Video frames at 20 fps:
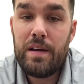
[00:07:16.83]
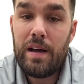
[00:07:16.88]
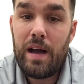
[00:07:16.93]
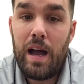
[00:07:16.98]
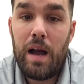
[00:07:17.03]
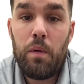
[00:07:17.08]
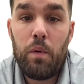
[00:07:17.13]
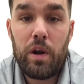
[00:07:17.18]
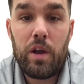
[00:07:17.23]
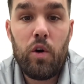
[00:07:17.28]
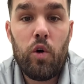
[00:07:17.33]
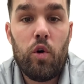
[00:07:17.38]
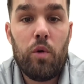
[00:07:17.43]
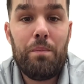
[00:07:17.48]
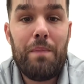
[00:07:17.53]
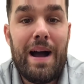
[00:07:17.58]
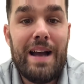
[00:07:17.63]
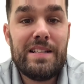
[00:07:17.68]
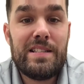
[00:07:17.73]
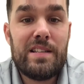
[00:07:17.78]
I want to hold
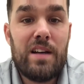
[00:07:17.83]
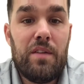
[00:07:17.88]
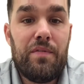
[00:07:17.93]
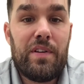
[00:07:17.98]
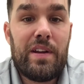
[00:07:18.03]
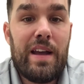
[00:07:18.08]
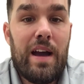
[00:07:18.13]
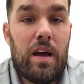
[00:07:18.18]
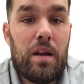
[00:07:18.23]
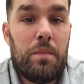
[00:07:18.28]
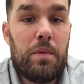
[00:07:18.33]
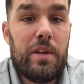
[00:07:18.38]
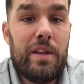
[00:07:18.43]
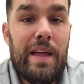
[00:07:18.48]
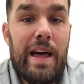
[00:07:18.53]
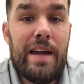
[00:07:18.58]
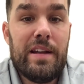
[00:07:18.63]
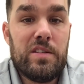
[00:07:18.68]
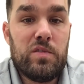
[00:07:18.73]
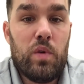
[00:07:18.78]
myself accountable to
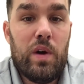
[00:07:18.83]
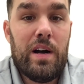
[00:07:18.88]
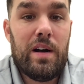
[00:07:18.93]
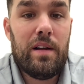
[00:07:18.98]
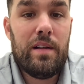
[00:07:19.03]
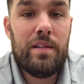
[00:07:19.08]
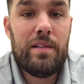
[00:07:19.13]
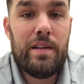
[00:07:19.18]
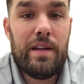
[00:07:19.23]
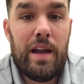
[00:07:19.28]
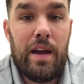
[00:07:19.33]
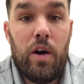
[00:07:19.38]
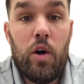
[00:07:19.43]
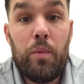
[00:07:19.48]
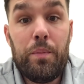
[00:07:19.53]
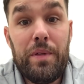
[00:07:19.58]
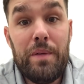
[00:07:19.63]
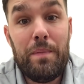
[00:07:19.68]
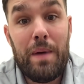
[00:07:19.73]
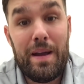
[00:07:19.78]
that as well. And I
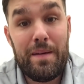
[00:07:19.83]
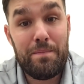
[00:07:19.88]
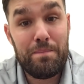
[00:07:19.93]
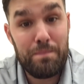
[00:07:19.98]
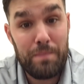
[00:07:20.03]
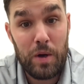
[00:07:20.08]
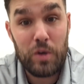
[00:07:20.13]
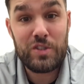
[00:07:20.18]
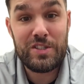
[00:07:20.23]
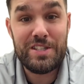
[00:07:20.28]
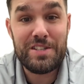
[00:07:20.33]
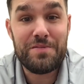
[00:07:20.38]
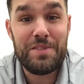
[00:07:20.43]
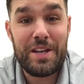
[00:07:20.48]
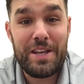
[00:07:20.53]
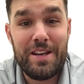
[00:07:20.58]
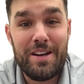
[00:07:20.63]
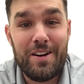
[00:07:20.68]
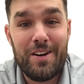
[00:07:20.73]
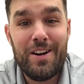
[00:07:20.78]
hope that by posting this
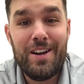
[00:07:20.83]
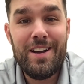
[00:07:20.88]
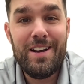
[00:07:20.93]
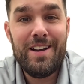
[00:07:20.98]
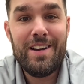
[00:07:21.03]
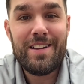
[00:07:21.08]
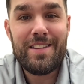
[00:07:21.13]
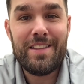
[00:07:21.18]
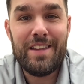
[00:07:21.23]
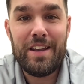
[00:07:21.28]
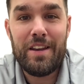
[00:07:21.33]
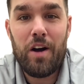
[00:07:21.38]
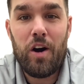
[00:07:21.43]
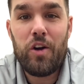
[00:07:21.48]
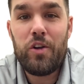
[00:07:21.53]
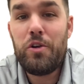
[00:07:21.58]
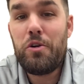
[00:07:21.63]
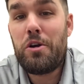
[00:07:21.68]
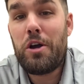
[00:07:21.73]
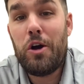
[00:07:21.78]
video that all
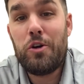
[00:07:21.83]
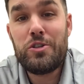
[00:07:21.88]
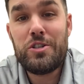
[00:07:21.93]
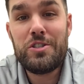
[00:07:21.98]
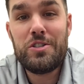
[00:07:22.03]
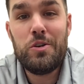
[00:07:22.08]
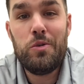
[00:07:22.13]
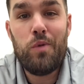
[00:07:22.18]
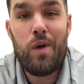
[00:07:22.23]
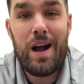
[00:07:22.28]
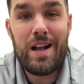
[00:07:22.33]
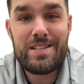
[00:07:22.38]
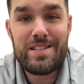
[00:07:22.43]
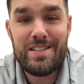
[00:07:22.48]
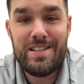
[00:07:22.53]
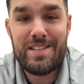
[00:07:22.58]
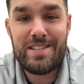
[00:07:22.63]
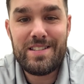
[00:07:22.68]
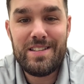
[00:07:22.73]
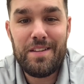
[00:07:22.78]
you coaches who watch
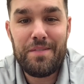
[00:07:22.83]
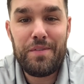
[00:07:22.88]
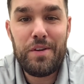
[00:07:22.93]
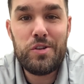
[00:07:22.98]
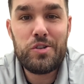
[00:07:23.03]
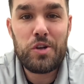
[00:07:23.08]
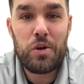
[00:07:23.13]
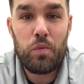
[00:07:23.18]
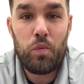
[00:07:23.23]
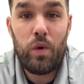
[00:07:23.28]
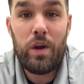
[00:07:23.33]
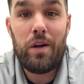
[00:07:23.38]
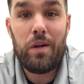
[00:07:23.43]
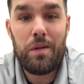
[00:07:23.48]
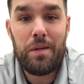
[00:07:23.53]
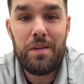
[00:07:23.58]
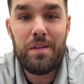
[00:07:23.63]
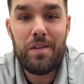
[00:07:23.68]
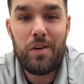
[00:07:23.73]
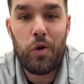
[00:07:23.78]
this in the future will
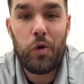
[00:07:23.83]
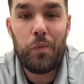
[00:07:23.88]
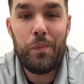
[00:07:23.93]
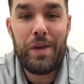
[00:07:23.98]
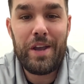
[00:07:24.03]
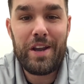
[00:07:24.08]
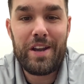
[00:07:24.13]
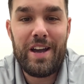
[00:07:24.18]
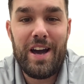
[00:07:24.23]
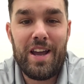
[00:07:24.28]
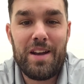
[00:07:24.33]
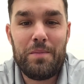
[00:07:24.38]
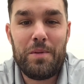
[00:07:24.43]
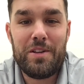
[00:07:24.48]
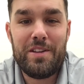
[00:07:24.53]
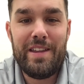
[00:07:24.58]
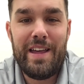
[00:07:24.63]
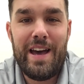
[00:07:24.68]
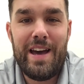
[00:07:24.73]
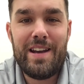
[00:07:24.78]
hold me accountable to
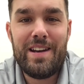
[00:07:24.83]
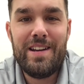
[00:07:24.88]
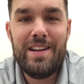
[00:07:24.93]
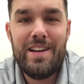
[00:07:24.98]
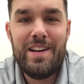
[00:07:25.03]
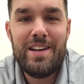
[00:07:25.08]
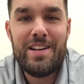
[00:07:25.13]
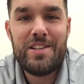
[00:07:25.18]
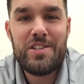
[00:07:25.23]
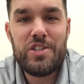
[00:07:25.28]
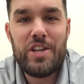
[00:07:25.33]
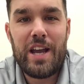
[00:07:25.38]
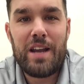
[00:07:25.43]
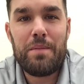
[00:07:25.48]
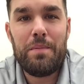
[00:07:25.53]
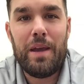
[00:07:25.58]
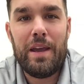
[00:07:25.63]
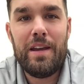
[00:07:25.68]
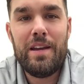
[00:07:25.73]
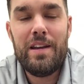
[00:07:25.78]
that. Check
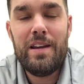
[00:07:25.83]
me.